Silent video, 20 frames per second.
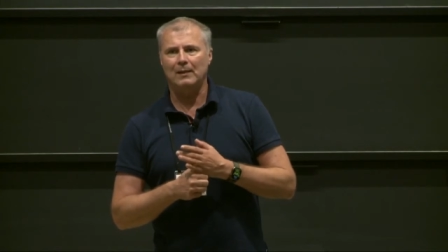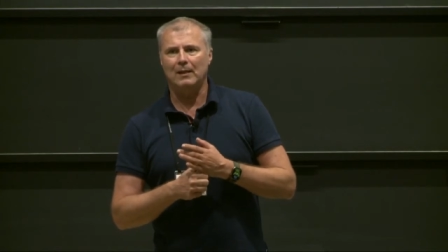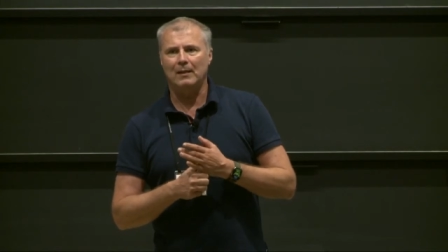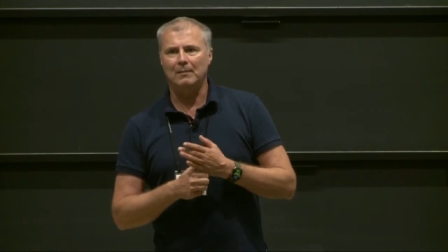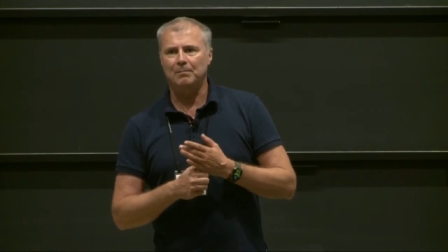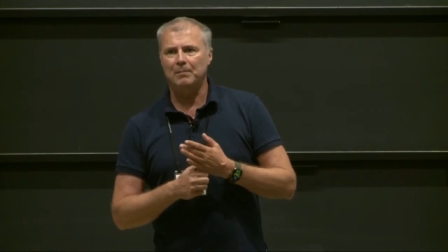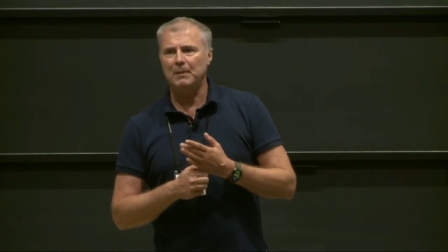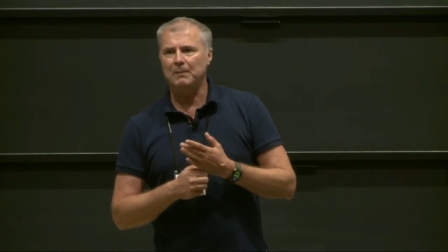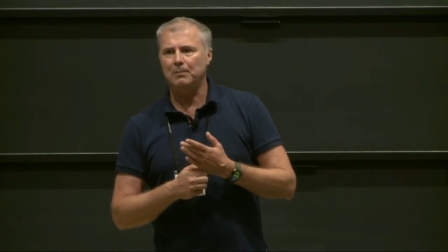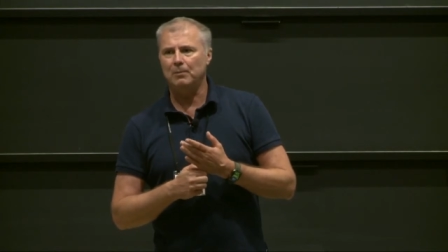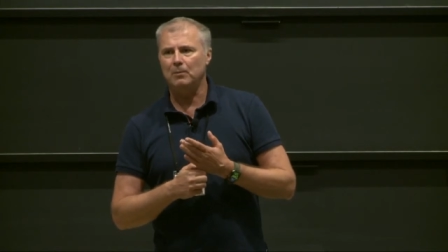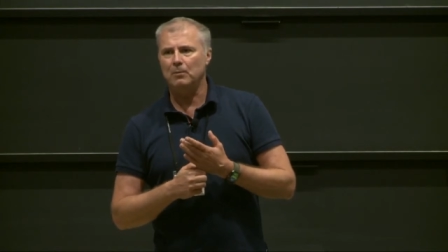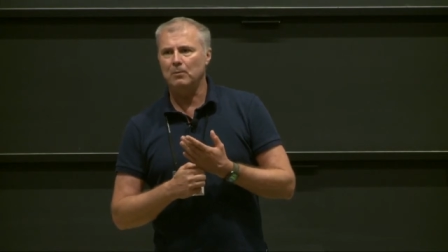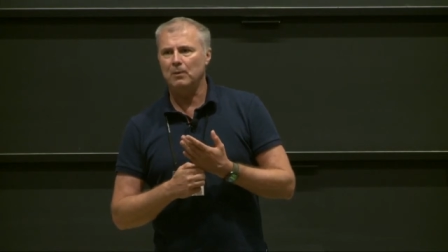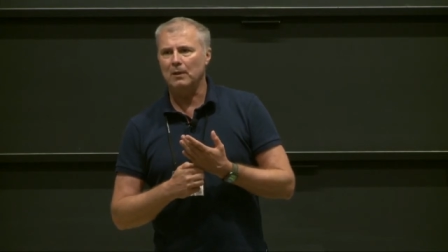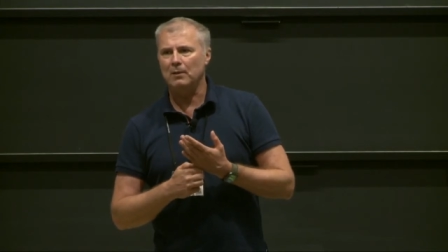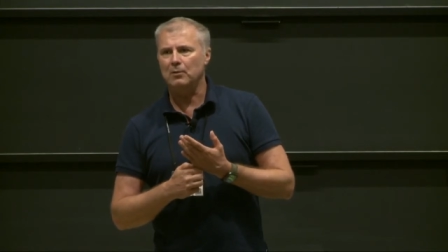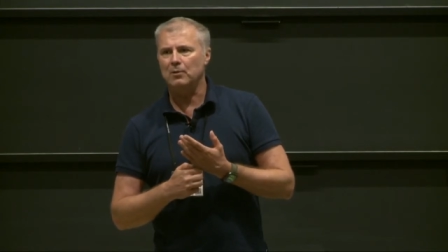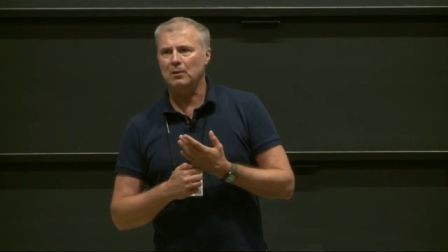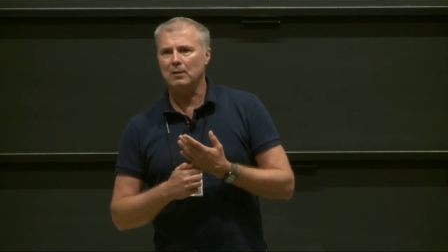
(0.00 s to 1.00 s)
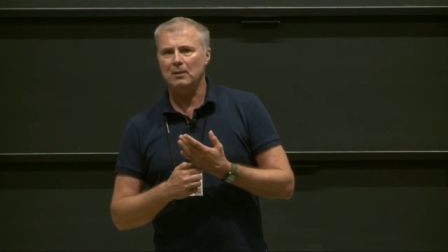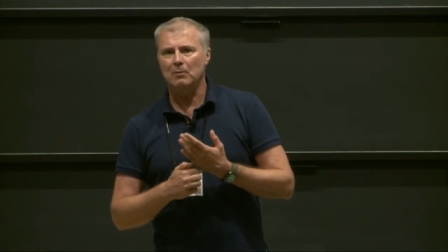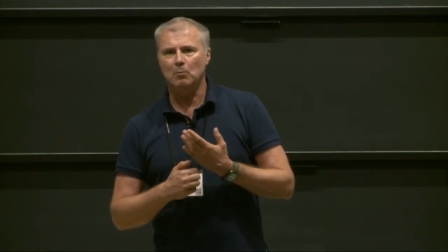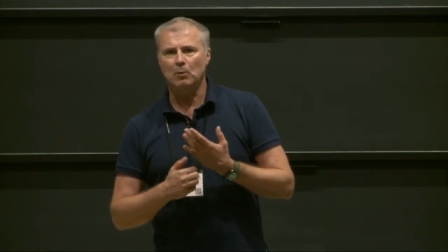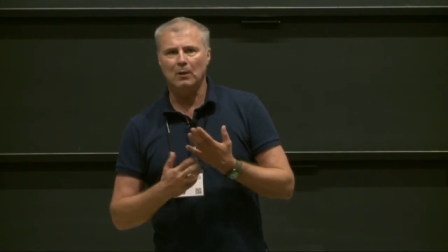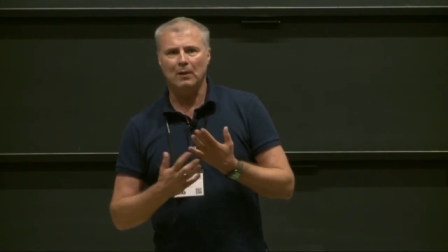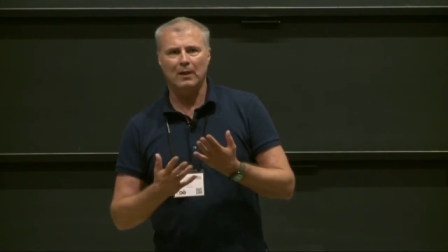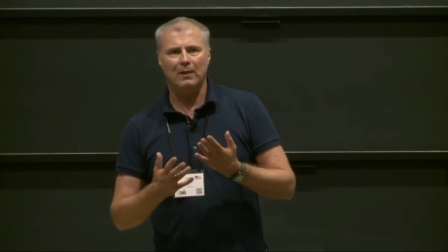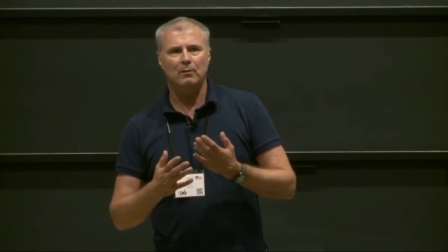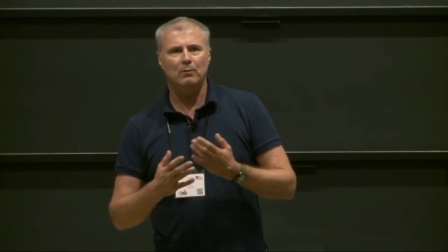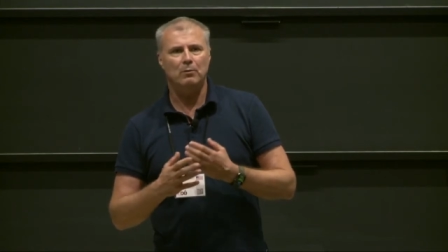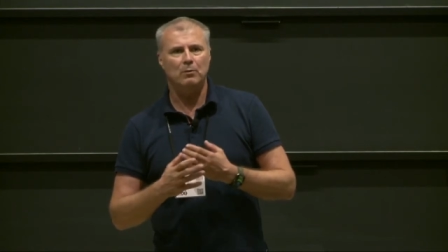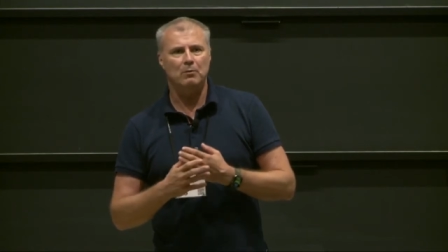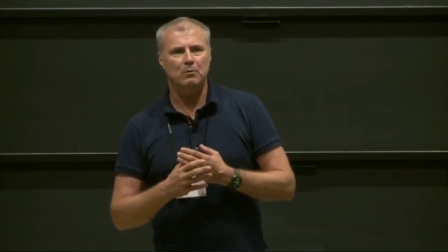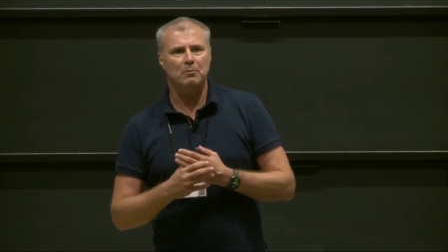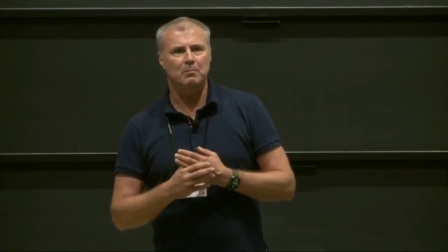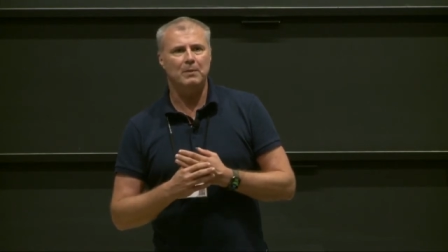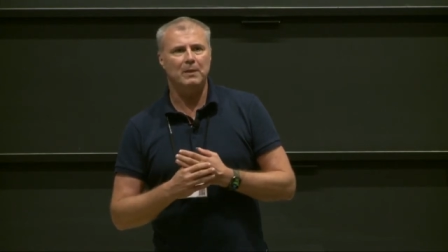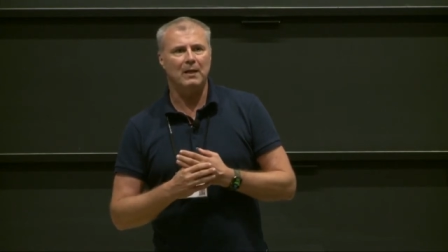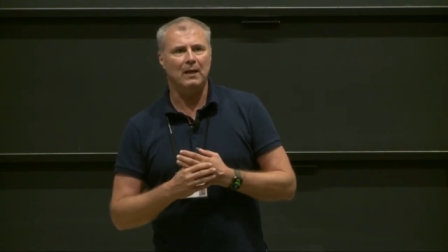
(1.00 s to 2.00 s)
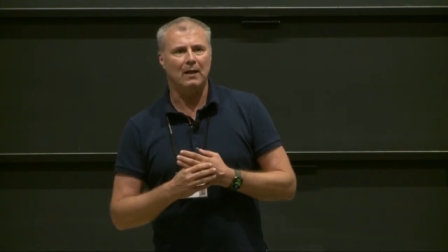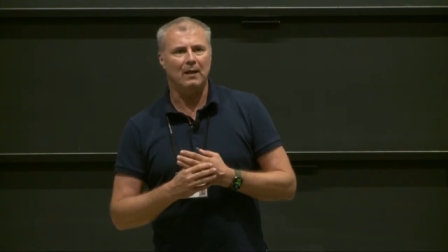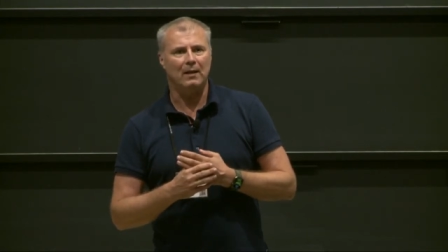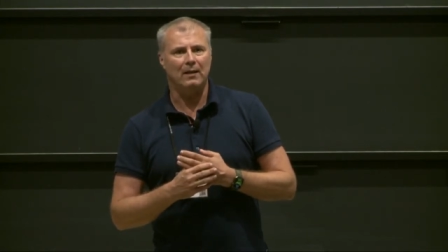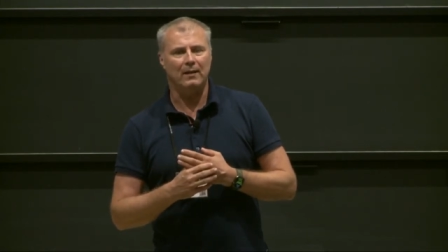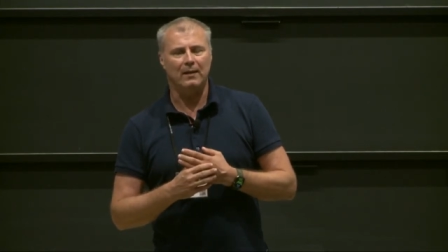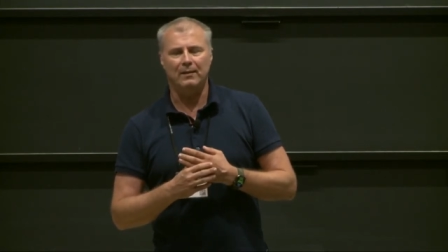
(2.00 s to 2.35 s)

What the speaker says: and people who actually would like to use BI